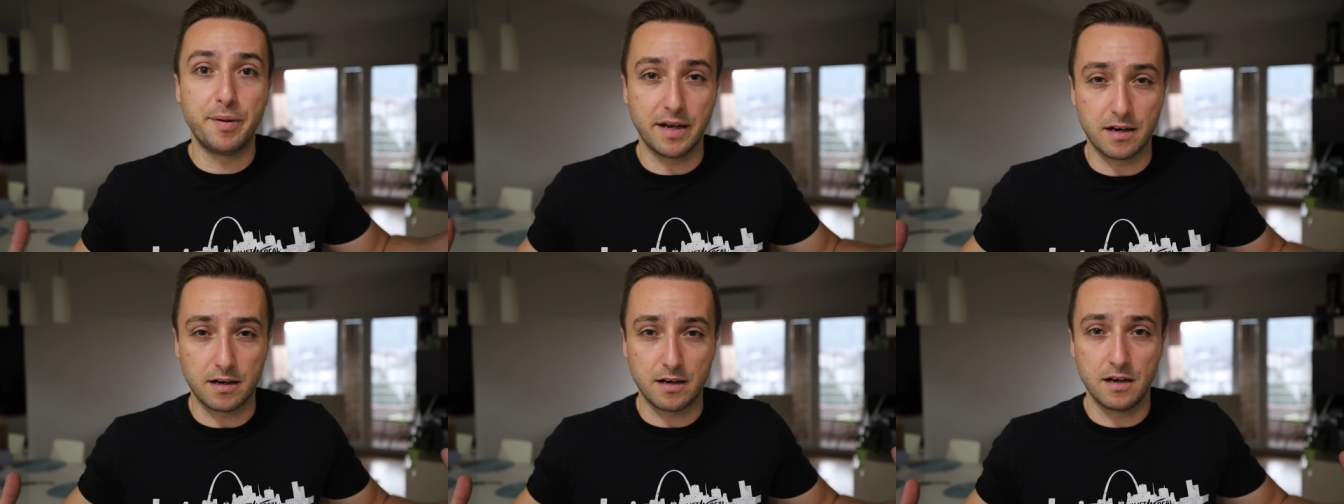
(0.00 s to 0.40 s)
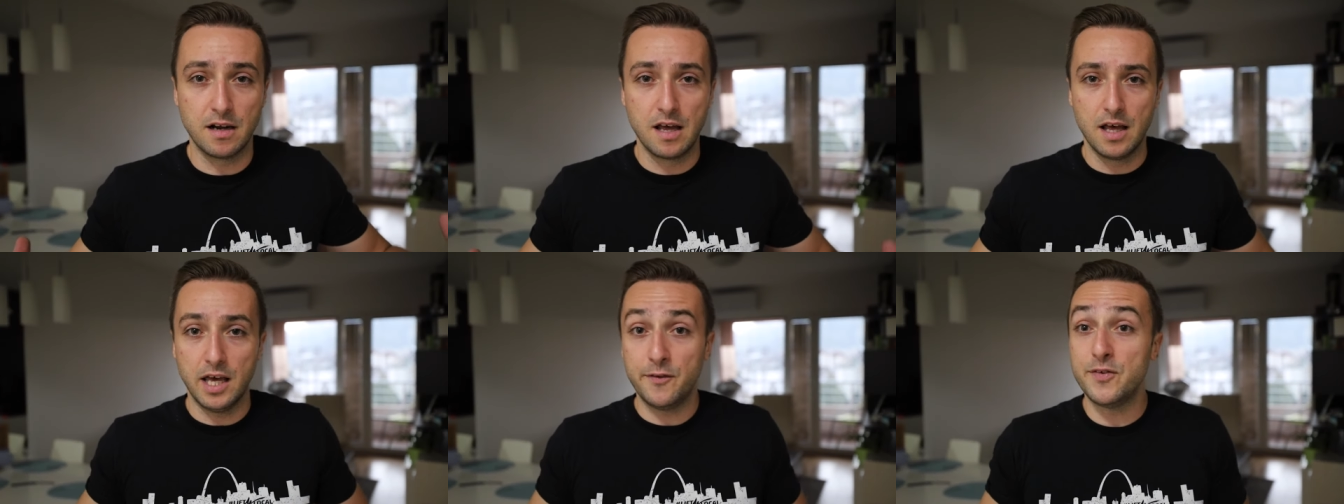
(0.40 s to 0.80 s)
bigger.
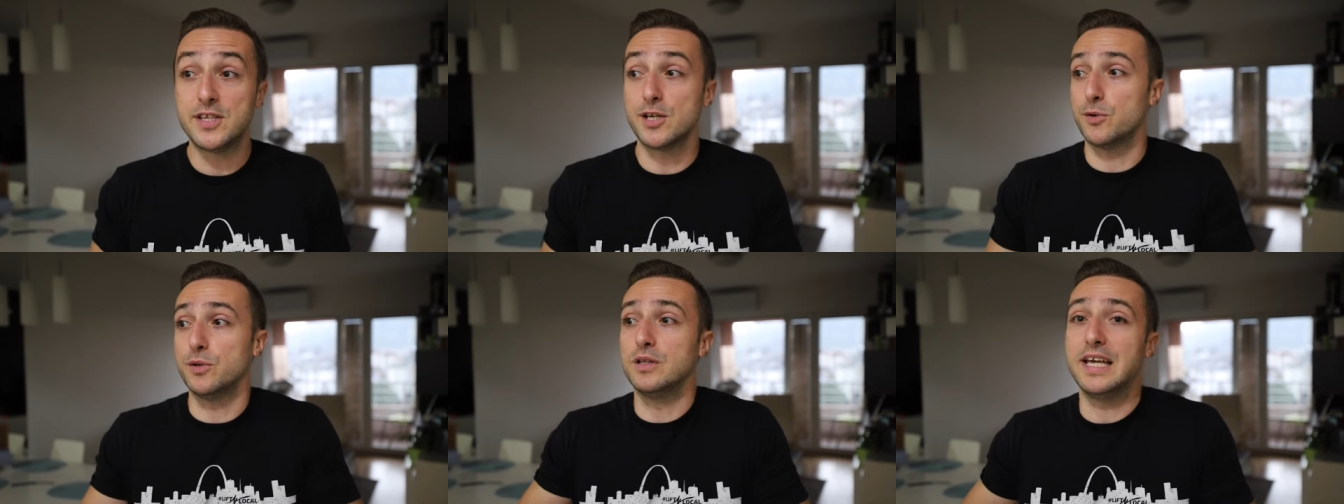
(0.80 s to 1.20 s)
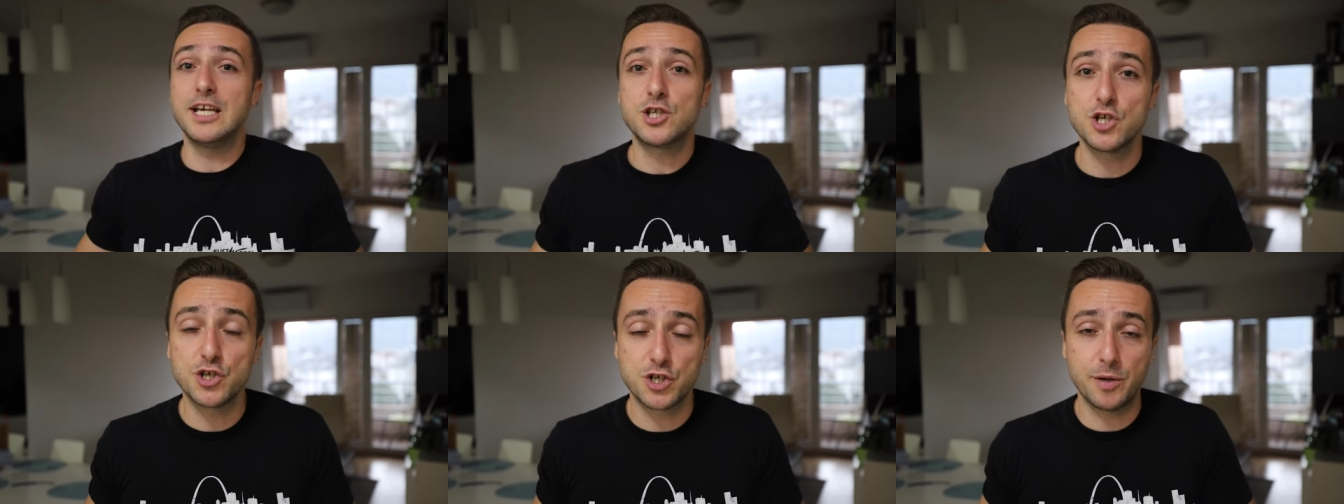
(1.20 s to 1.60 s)
If it's a
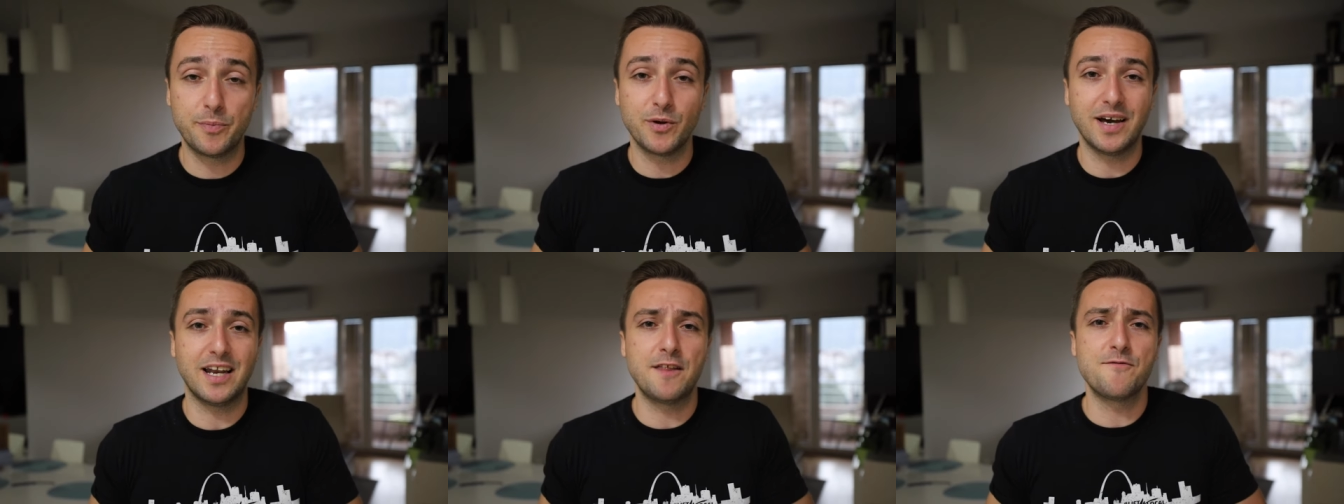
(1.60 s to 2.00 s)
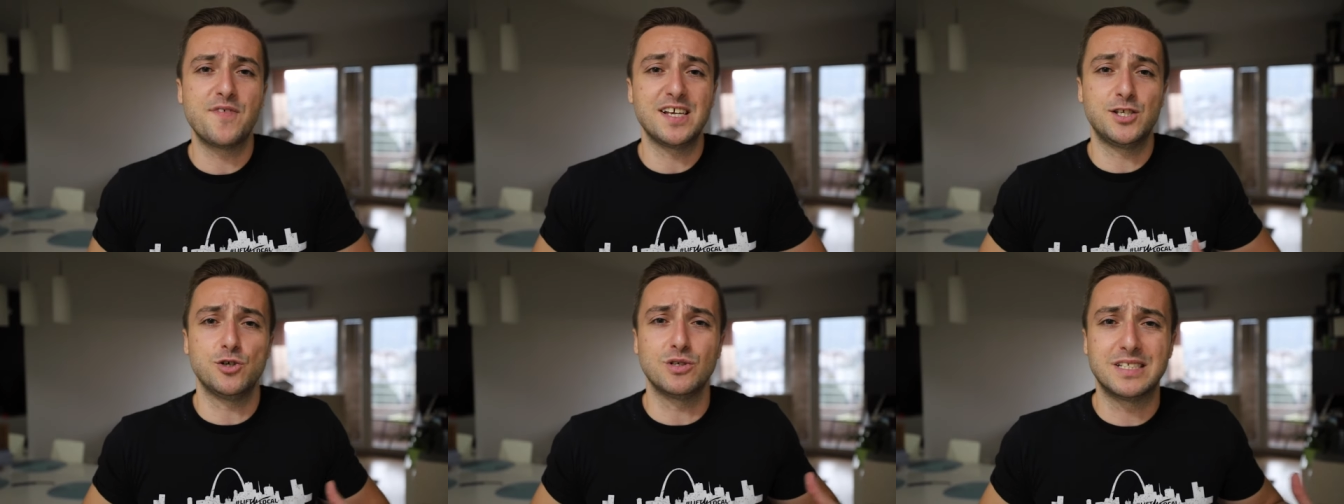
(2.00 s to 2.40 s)
relationship, you gotta
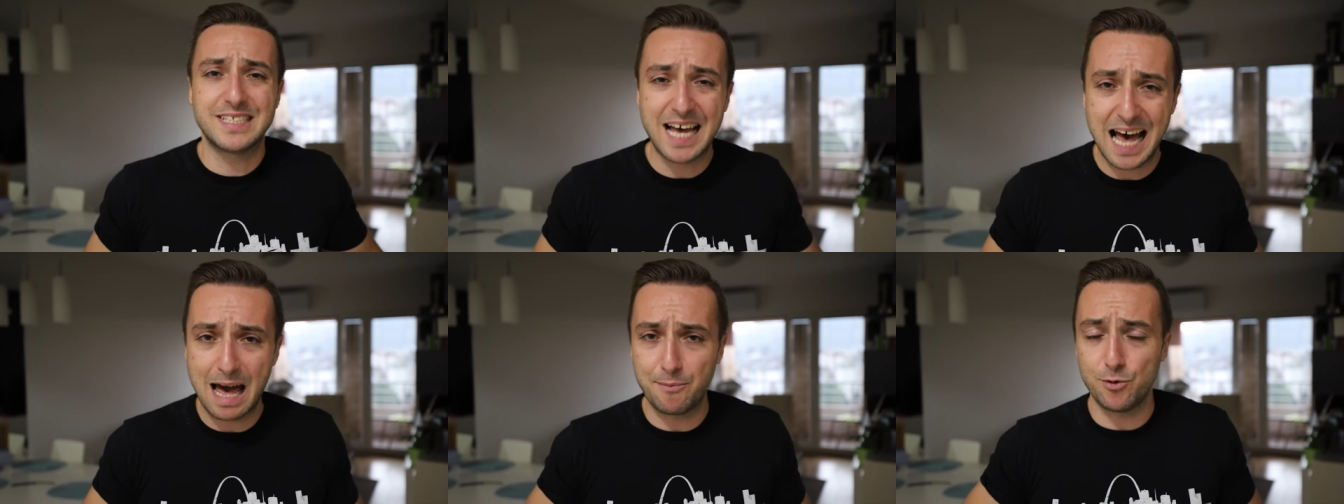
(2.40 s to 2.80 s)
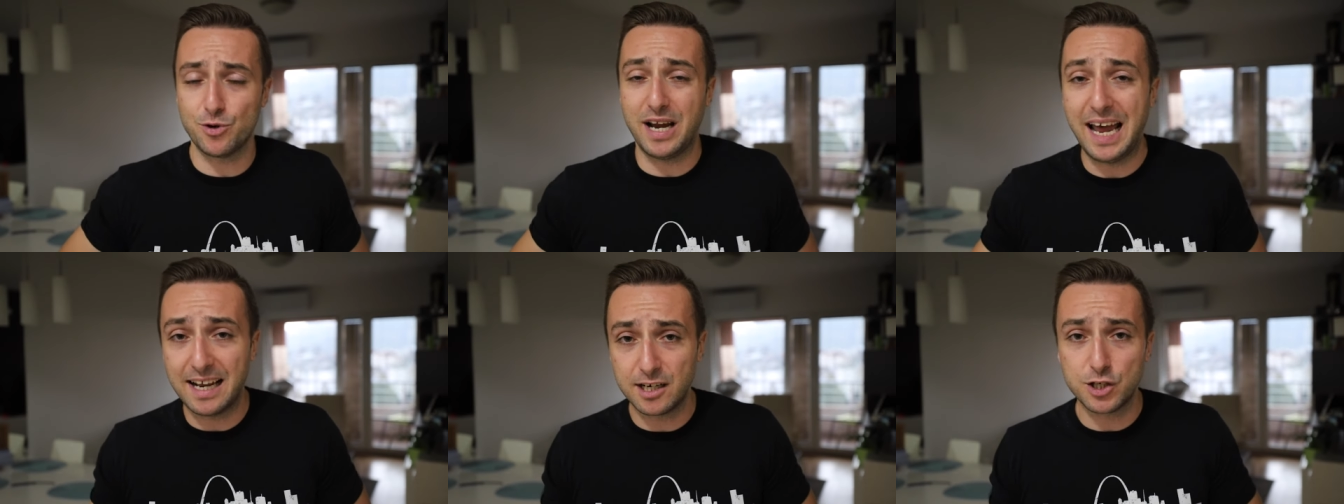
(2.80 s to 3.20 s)
invest your time,
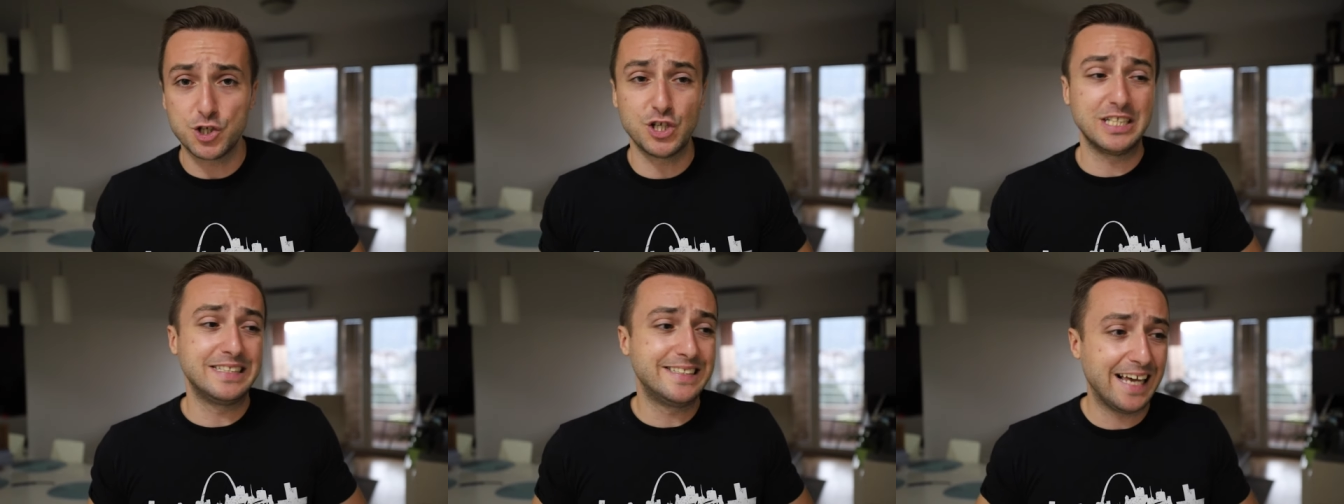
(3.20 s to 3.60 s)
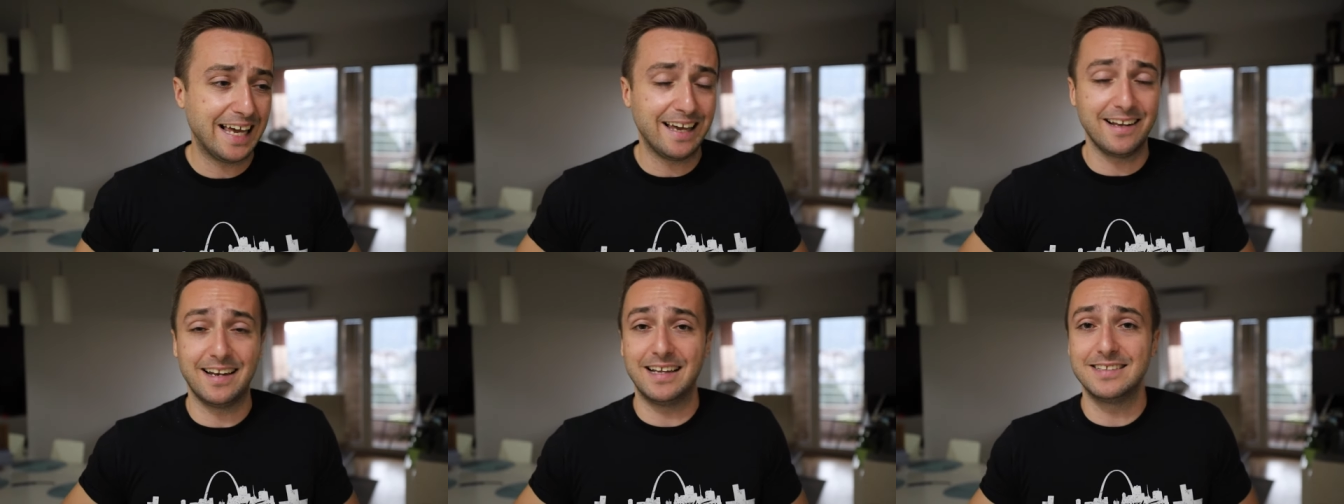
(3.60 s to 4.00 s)
your energy
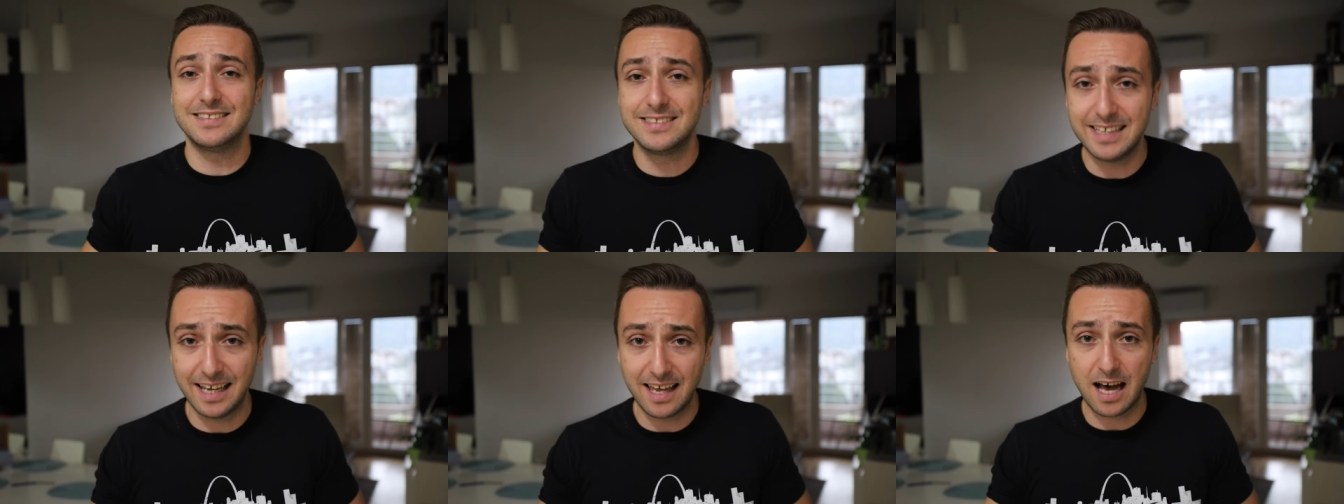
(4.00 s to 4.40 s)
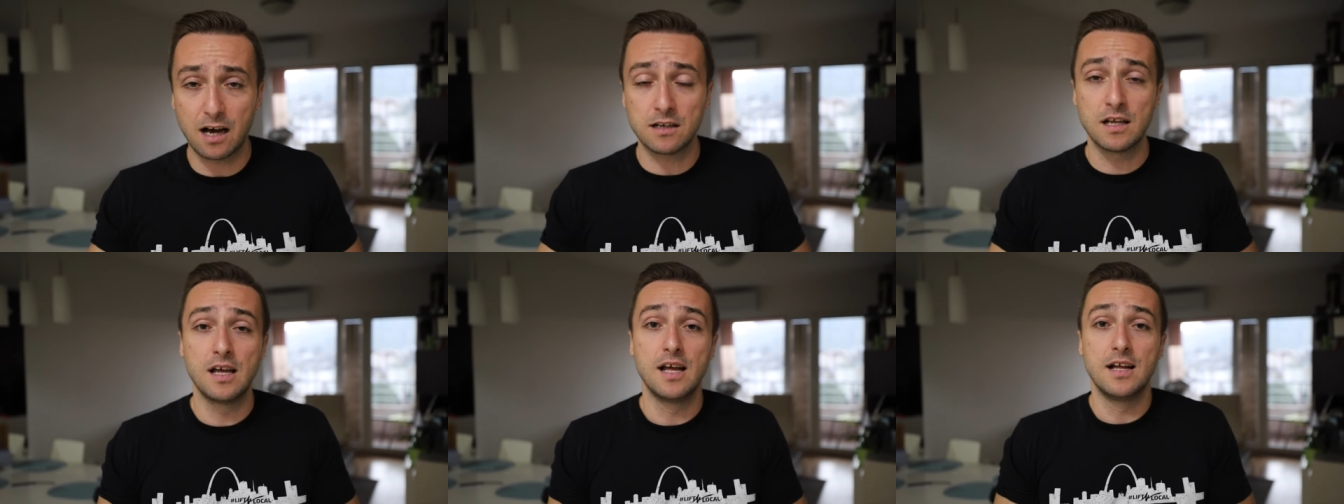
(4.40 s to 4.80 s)
day in and day
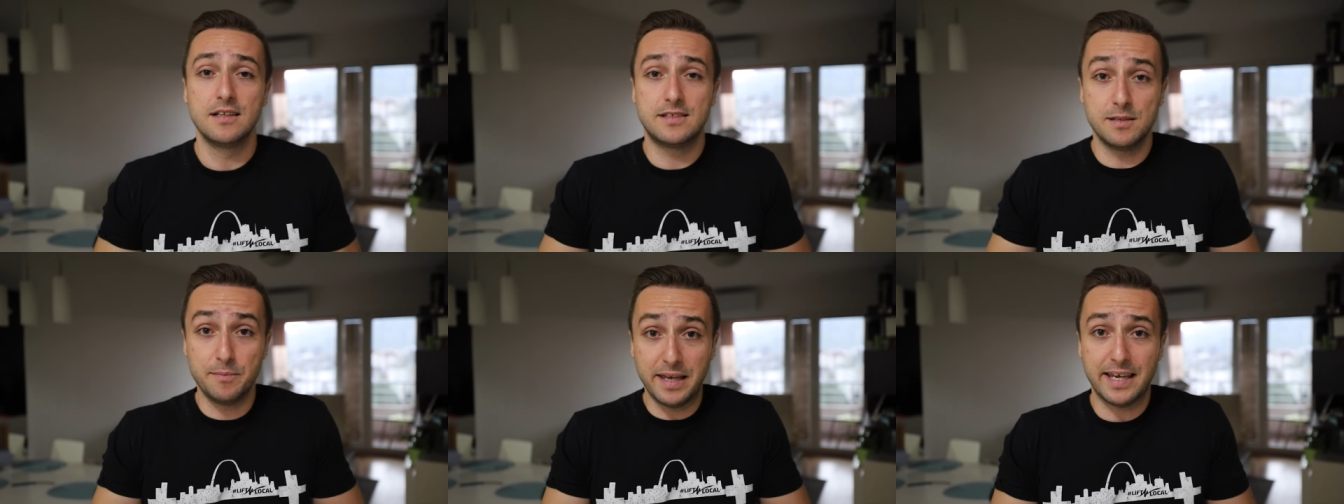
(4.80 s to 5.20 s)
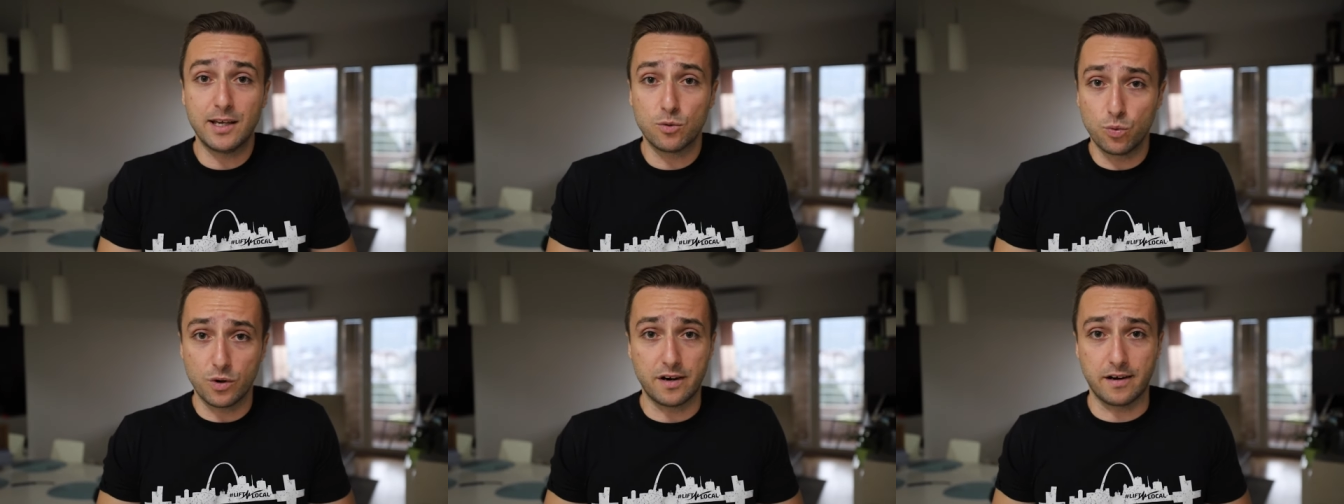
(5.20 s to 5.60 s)
out to make
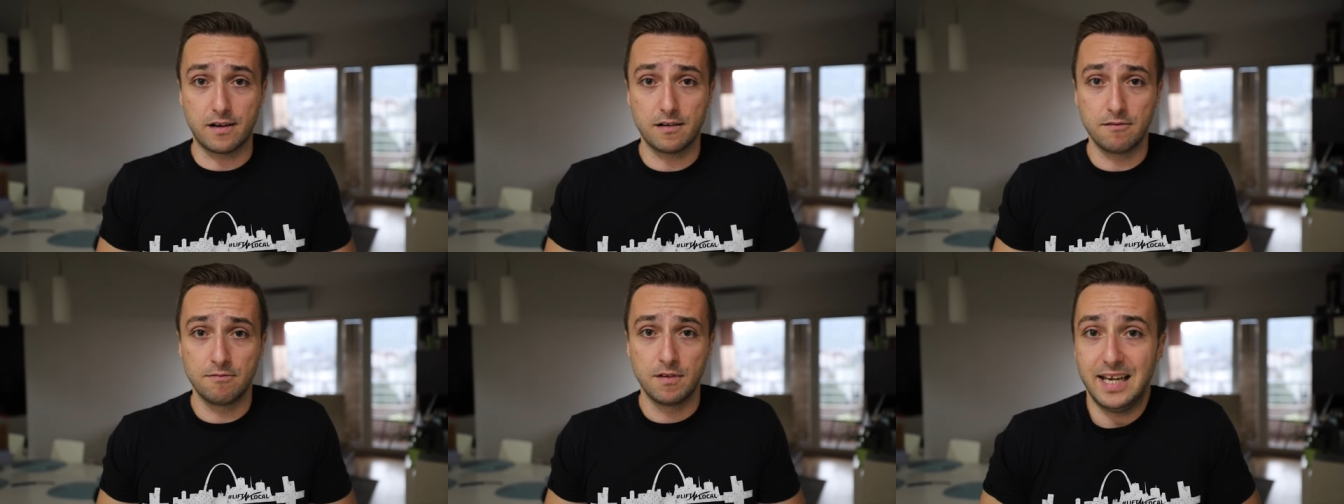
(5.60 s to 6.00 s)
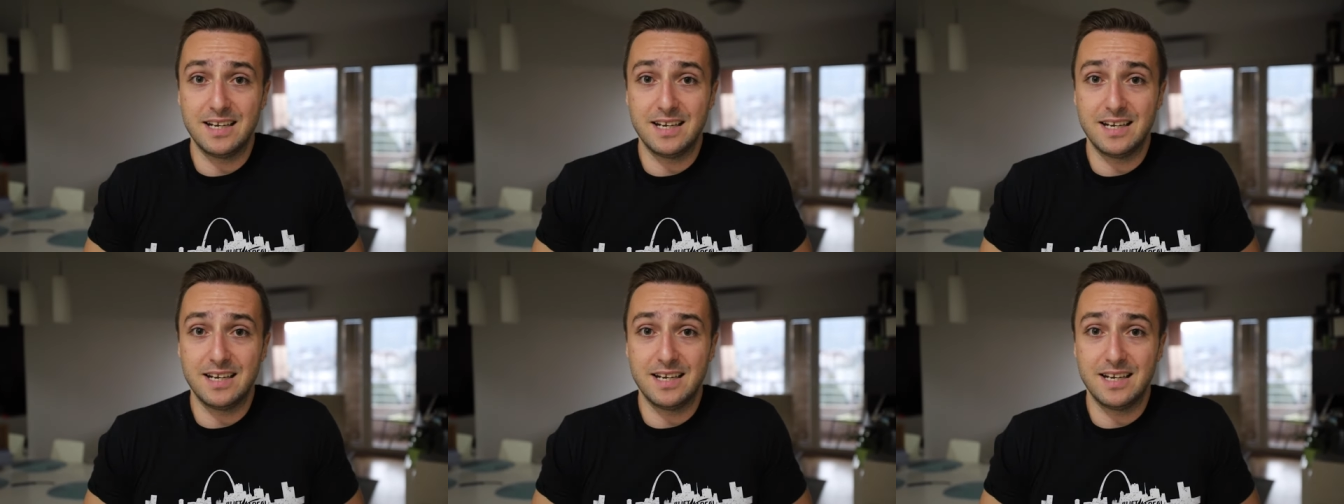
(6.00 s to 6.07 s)
it work.